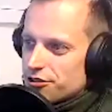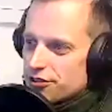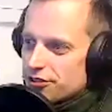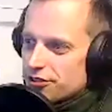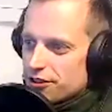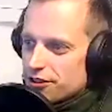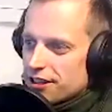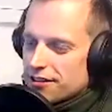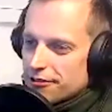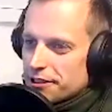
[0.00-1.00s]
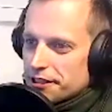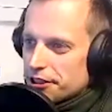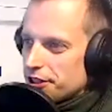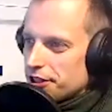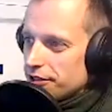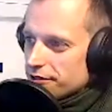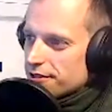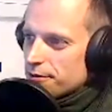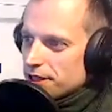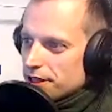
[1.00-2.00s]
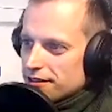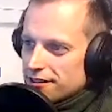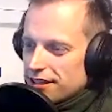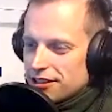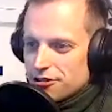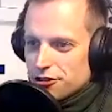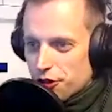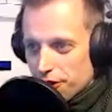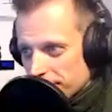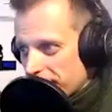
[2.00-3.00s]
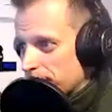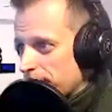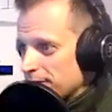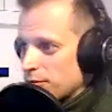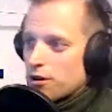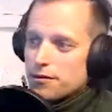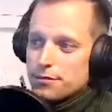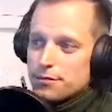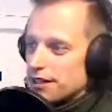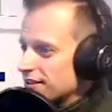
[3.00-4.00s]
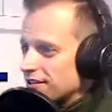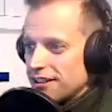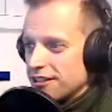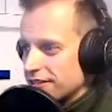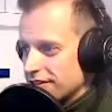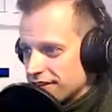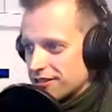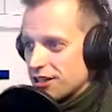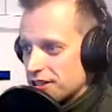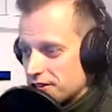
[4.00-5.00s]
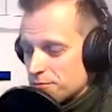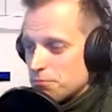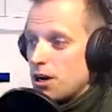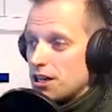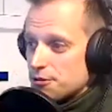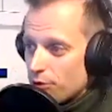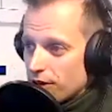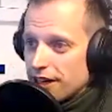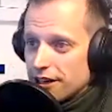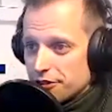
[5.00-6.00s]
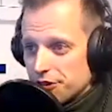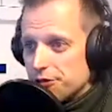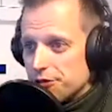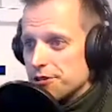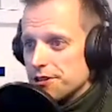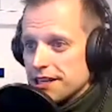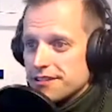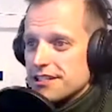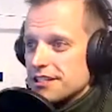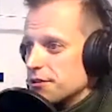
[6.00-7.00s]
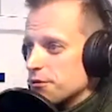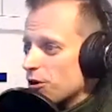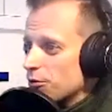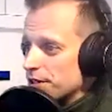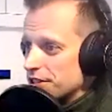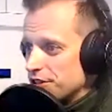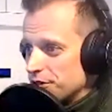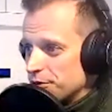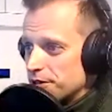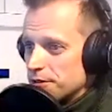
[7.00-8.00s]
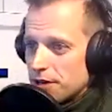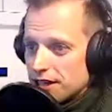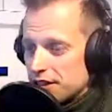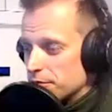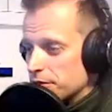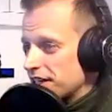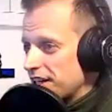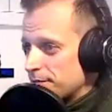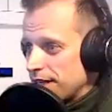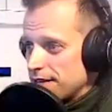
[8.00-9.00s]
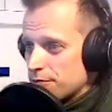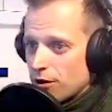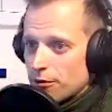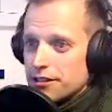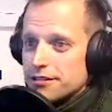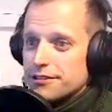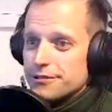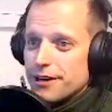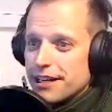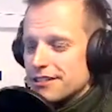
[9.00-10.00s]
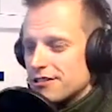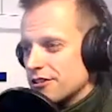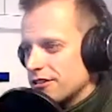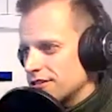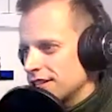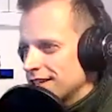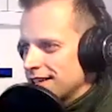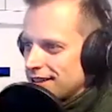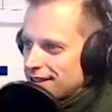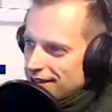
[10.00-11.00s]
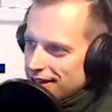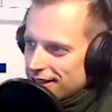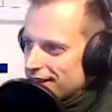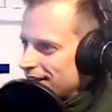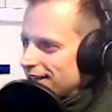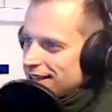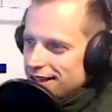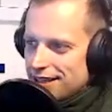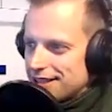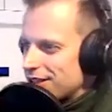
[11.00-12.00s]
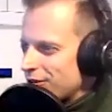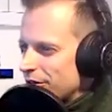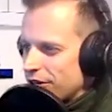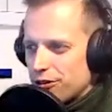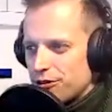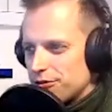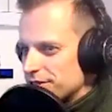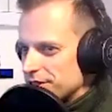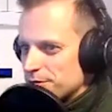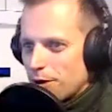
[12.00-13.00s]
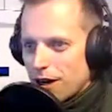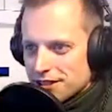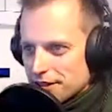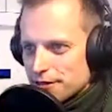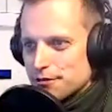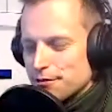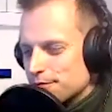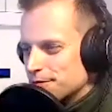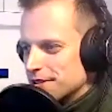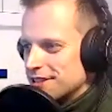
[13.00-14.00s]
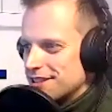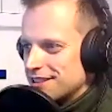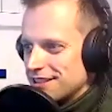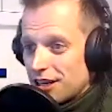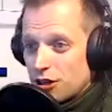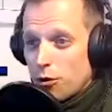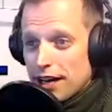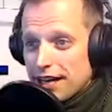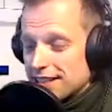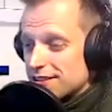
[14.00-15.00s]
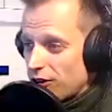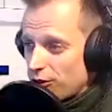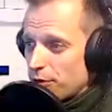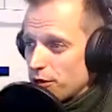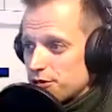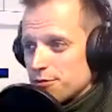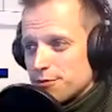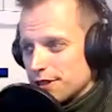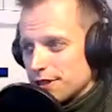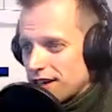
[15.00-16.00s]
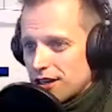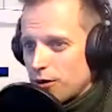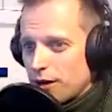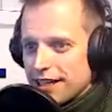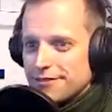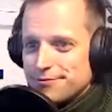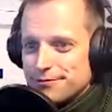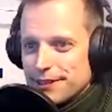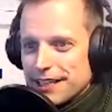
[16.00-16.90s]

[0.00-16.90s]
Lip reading: not really good news. I mean, sure, you're getting paid more, but it costs much more now to do the things that you were hoping to do with the money you were going to get paid more with, right? So I don't know if it's positive. It's not quite, it's almost, but not quite, right?